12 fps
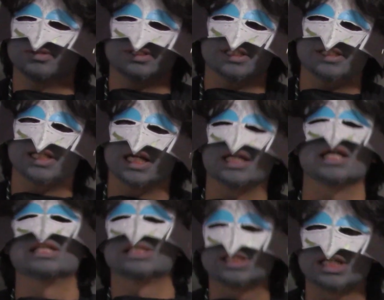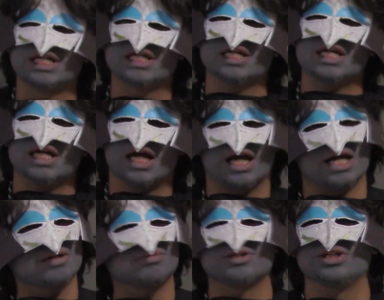does, I guess. And what do